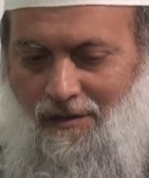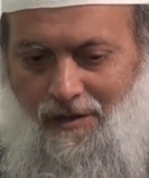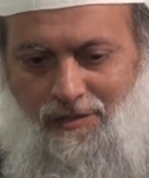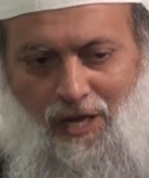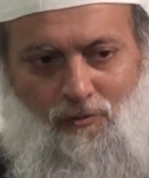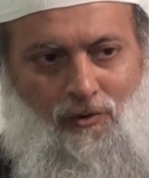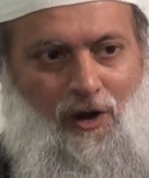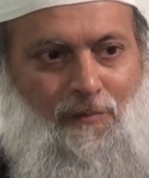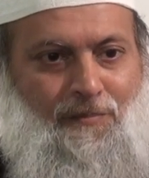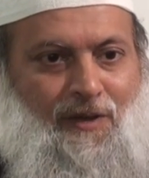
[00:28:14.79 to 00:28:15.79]
It's that
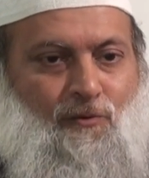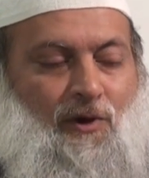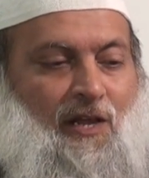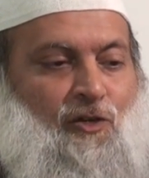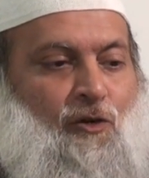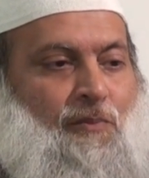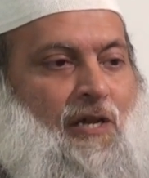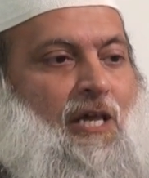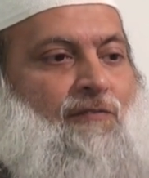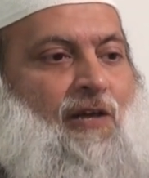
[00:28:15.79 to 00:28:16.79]
we are willing to
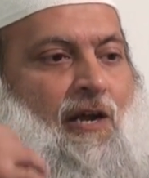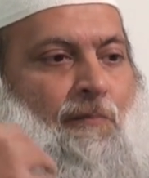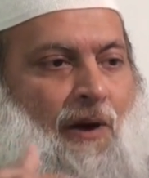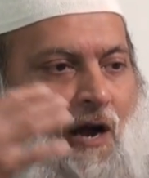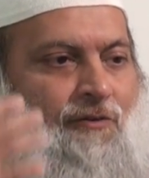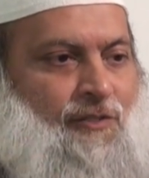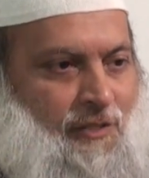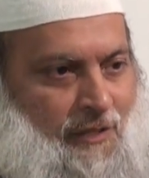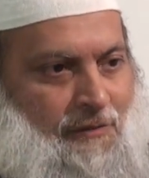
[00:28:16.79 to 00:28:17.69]
believe their hypocrisy.